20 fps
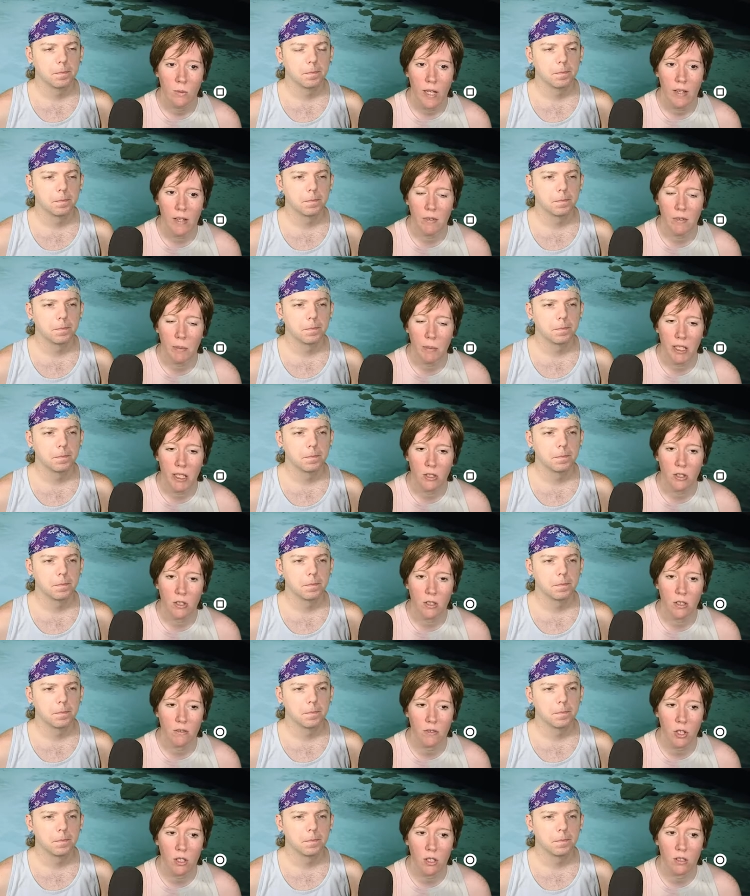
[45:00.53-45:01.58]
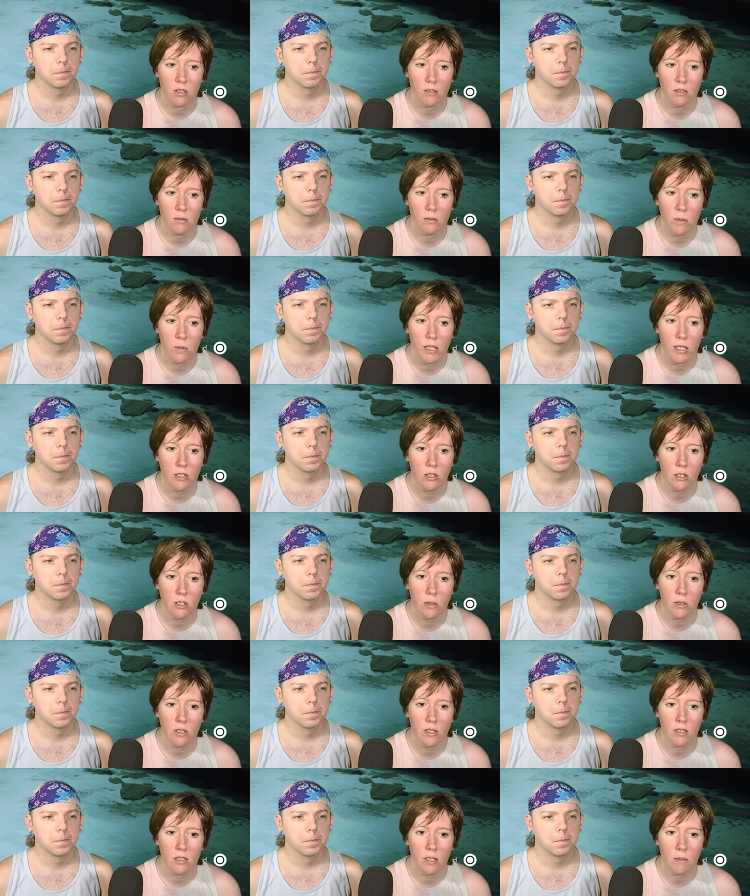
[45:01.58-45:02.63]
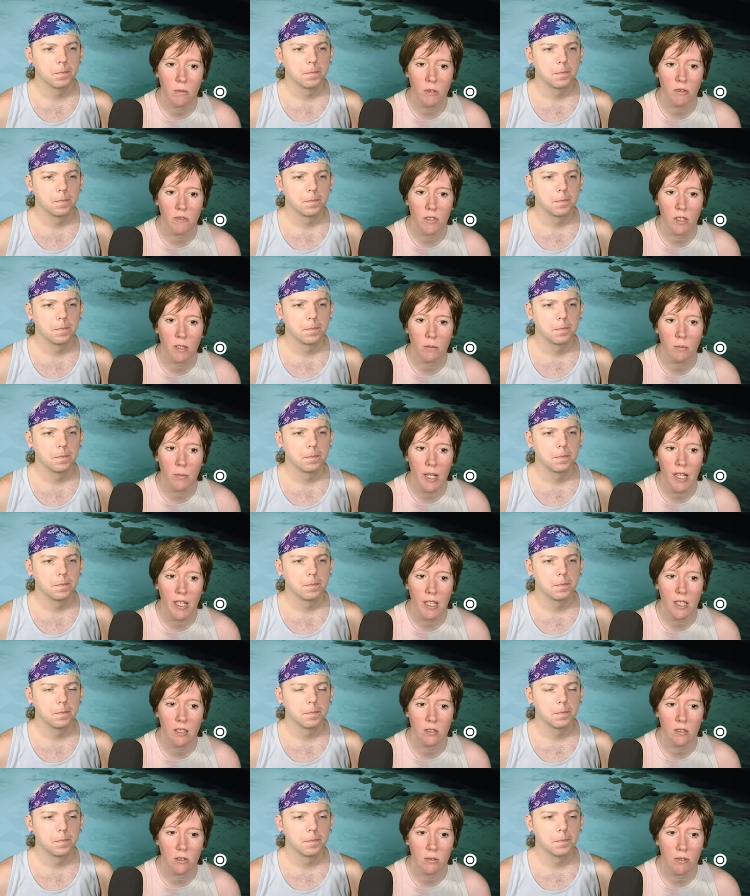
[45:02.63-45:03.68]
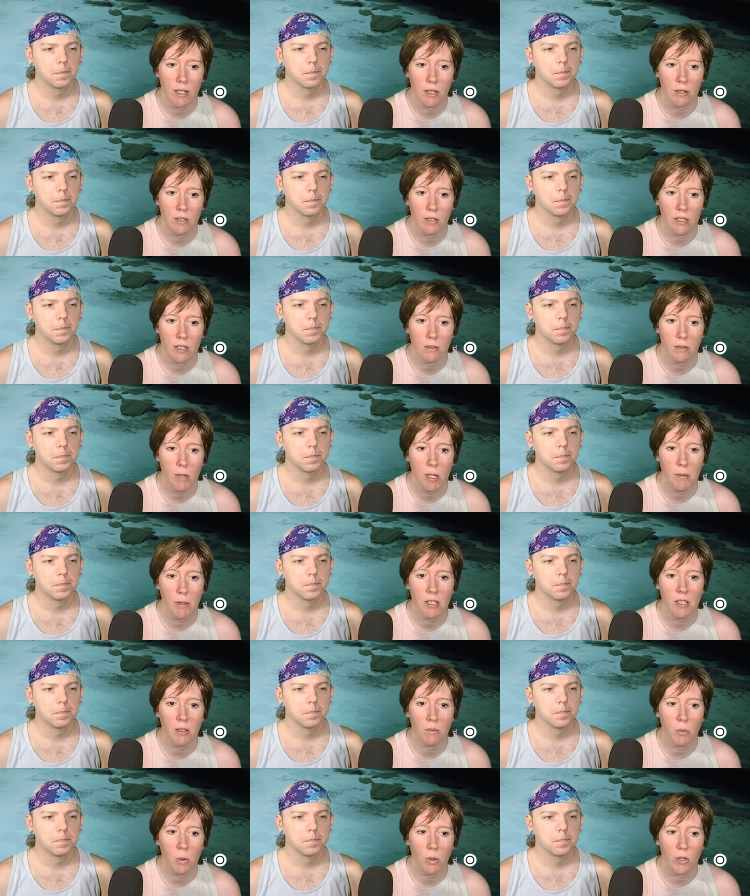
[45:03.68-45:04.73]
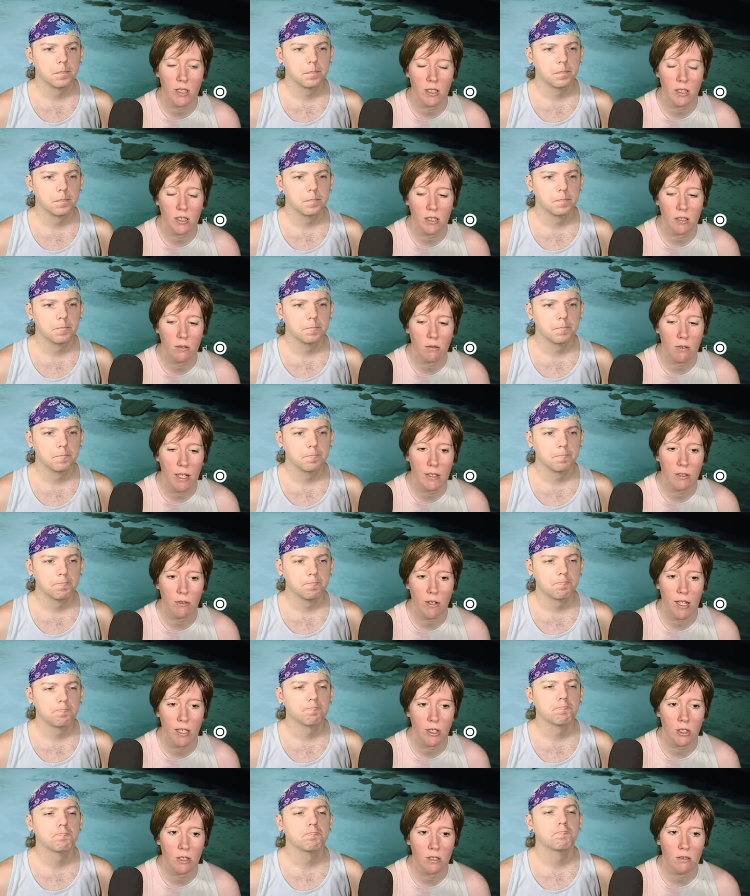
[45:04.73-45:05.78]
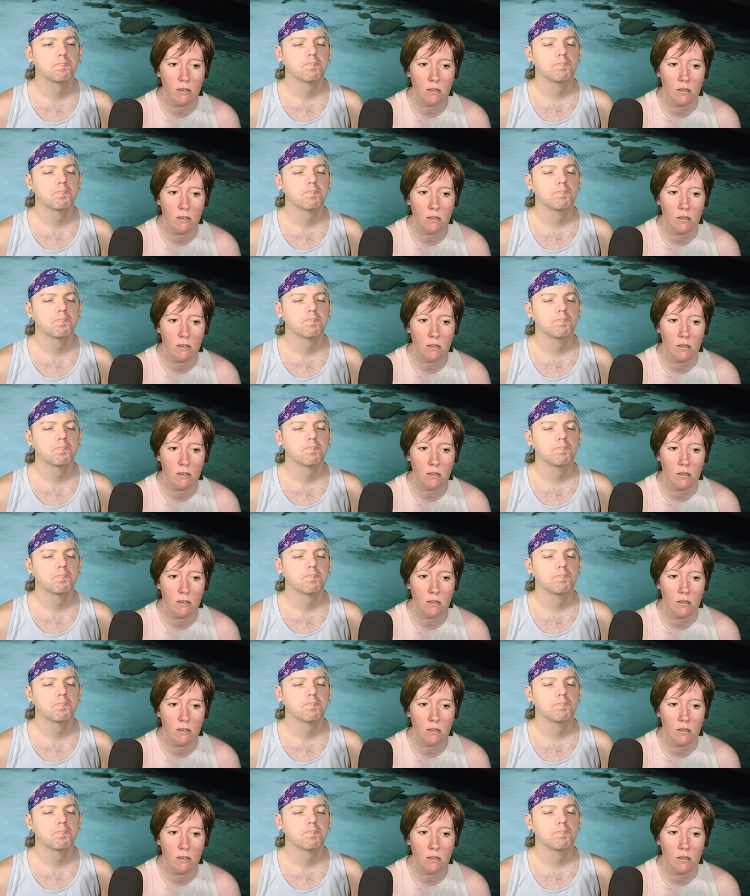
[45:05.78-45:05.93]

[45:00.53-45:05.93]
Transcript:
Speaker 1: have a picture of her. We can show it to some of the companions around here. Maybe they'll point us in the right direction.